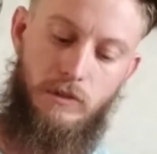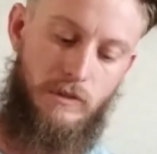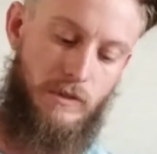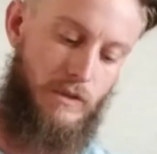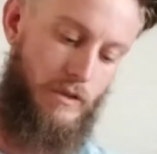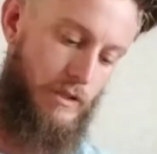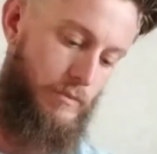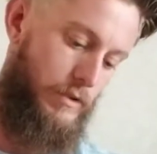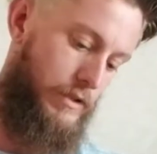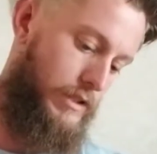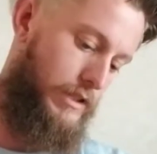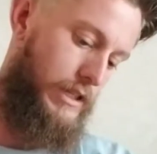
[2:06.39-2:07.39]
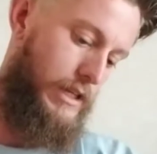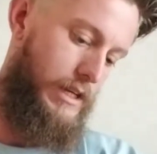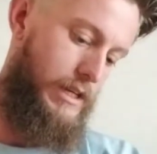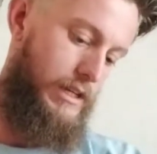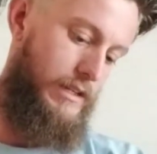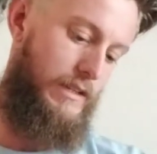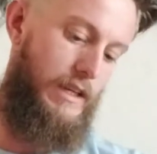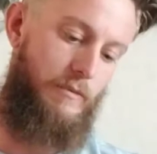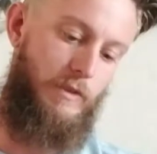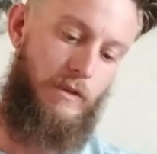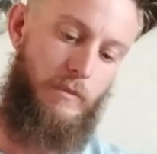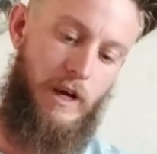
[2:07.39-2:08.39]
sturdy push. Same
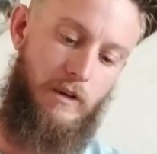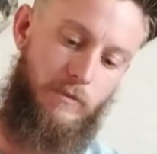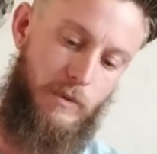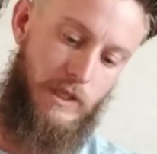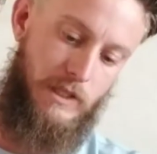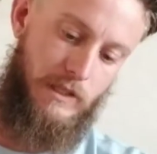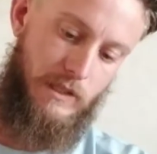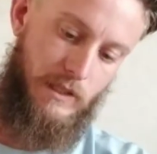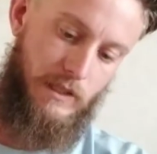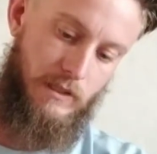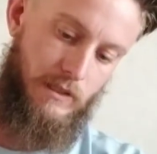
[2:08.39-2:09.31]
with the mouthpiece.